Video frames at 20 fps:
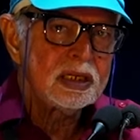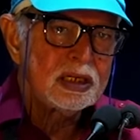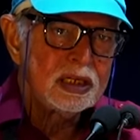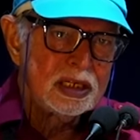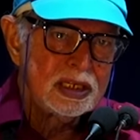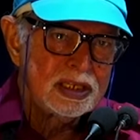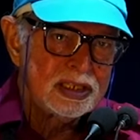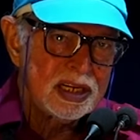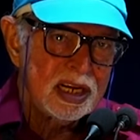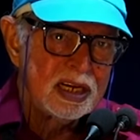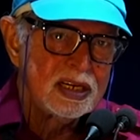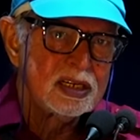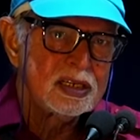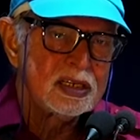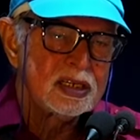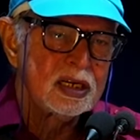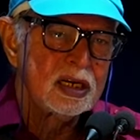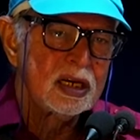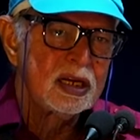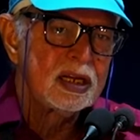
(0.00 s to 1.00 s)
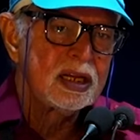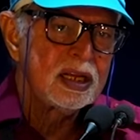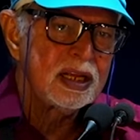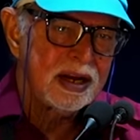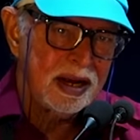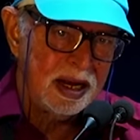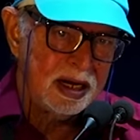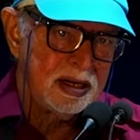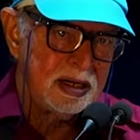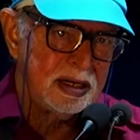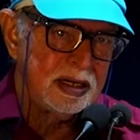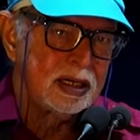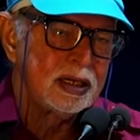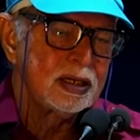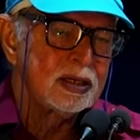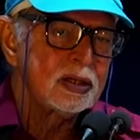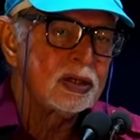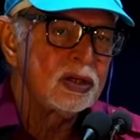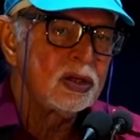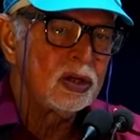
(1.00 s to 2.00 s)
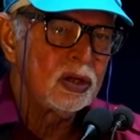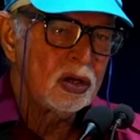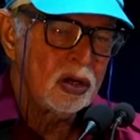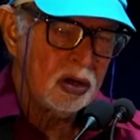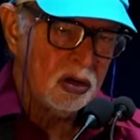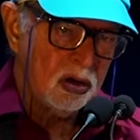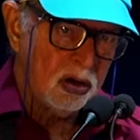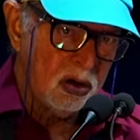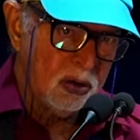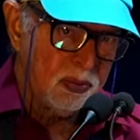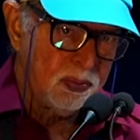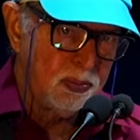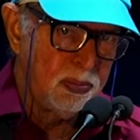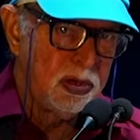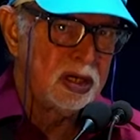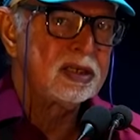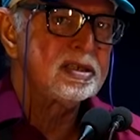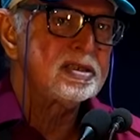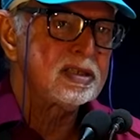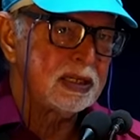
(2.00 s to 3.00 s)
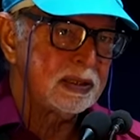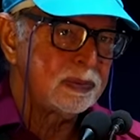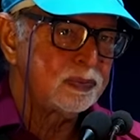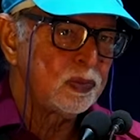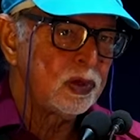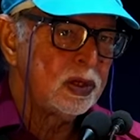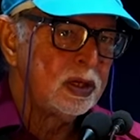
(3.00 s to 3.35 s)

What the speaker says: essential writing of Bhagat Singh,